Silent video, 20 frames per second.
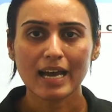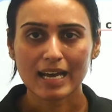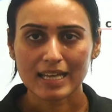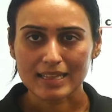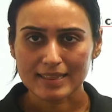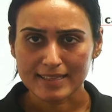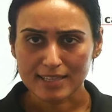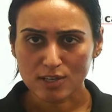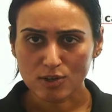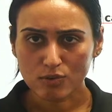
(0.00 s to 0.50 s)

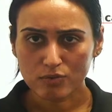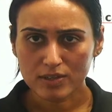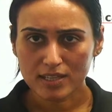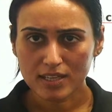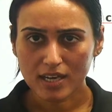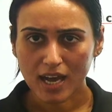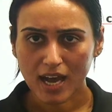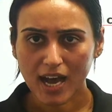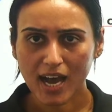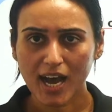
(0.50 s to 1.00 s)
you will
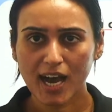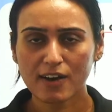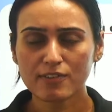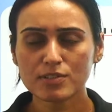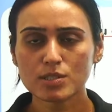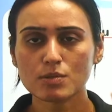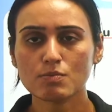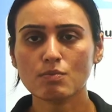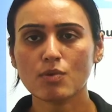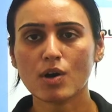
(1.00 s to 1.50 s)
have
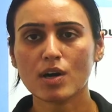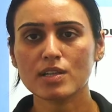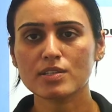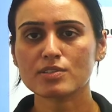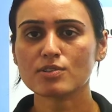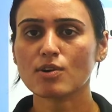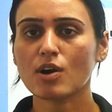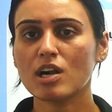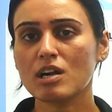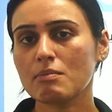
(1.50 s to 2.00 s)
small
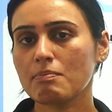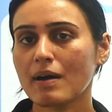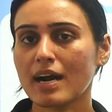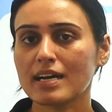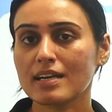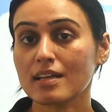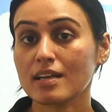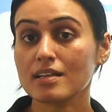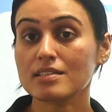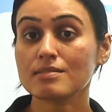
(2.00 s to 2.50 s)
salt
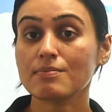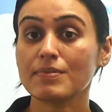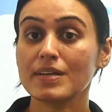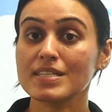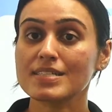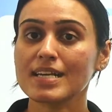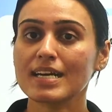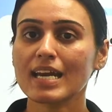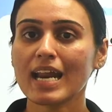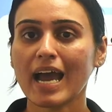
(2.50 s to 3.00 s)
particles
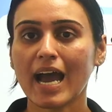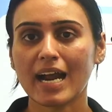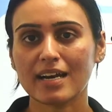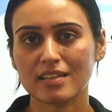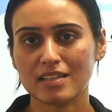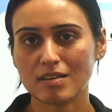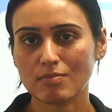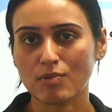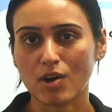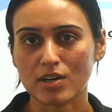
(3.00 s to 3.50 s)
present at the
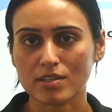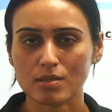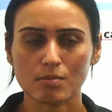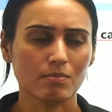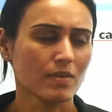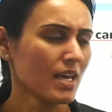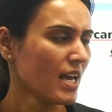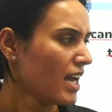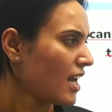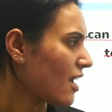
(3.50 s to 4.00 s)
bottom.
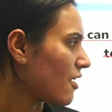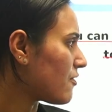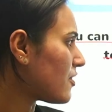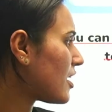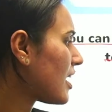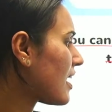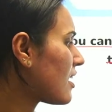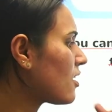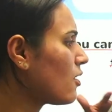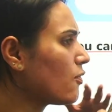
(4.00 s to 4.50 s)
If you
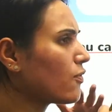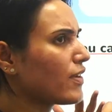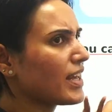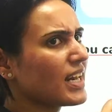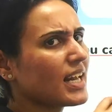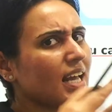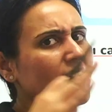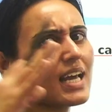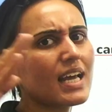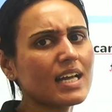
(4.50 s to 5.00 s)
taken a
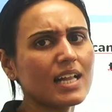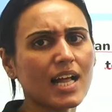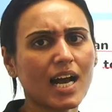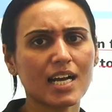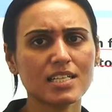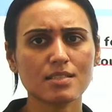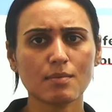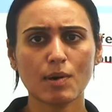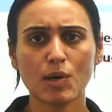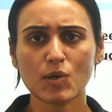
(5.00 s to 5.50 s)
very large
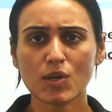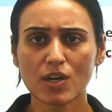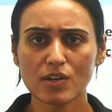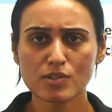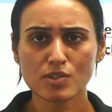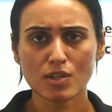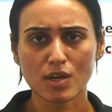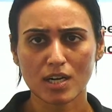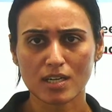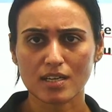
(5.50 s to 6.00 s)
amount of
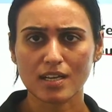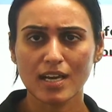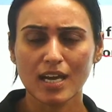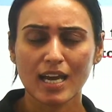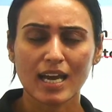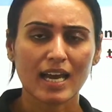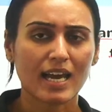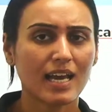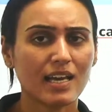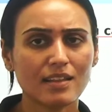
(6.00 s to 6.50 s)
salt
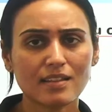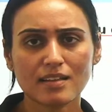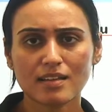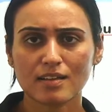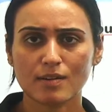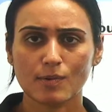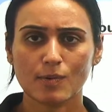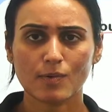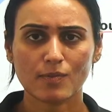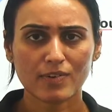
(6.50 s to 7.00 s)
in
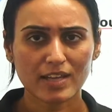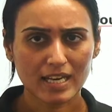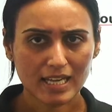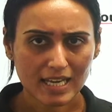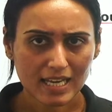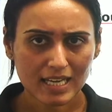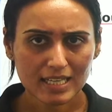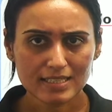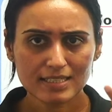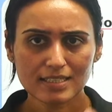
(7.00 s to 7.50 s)

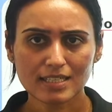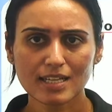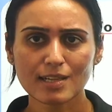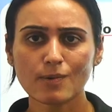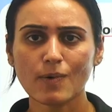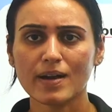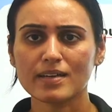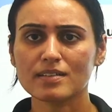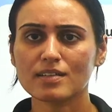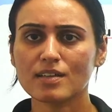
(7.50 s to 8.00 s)
very little
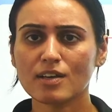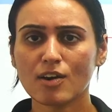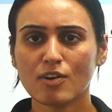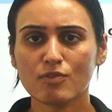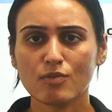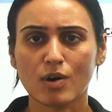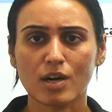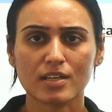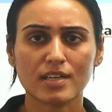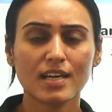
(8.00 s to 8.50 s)
quantity of
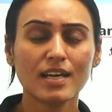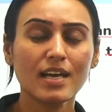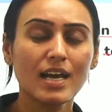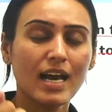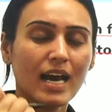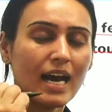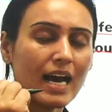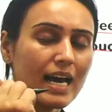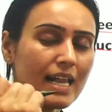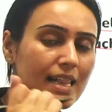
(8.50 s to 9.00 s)
water,
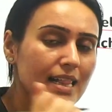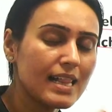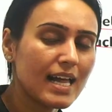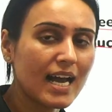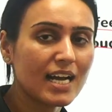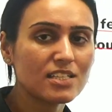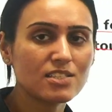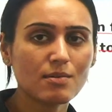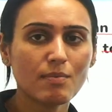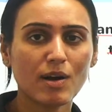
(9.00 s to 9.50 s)
a
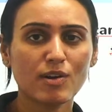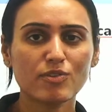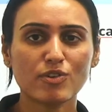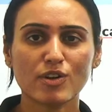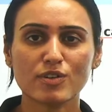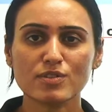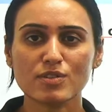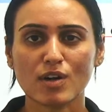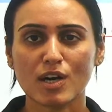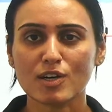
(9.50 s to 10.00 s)
large amount of
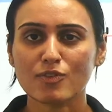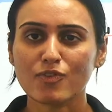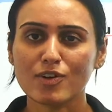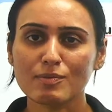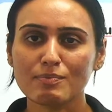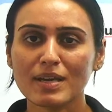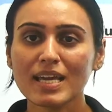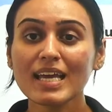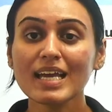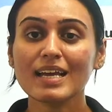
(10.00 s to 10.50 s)
salt will
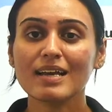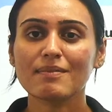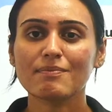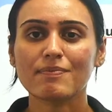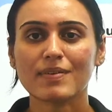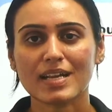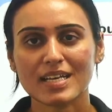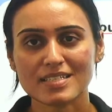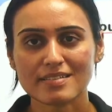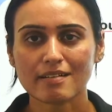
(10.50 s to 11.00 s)
be
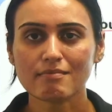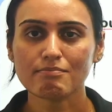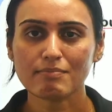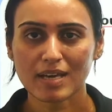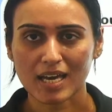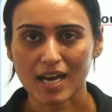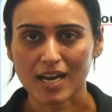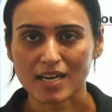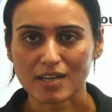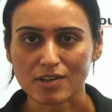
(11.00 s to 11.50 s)
present
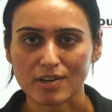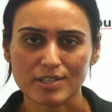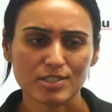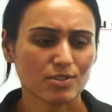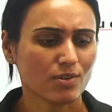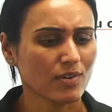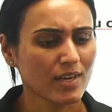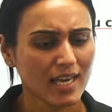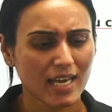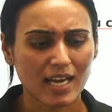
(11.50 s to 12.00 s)
behind also.
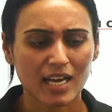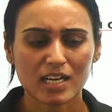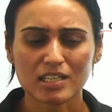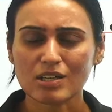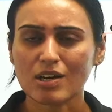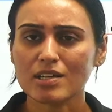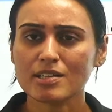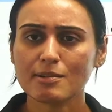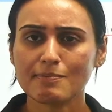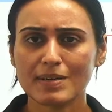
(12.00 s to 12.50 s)
It
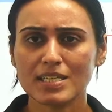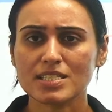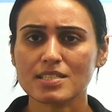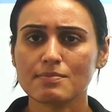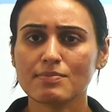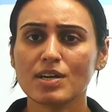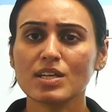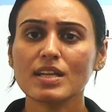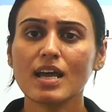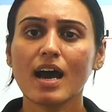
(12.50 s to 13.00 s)
all depends
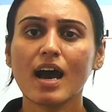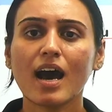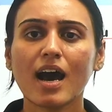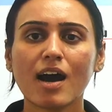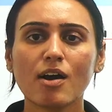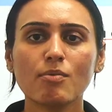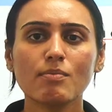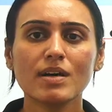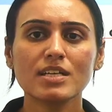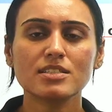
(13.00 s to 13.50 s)
upon how
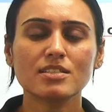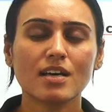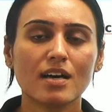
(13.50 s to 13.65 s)
much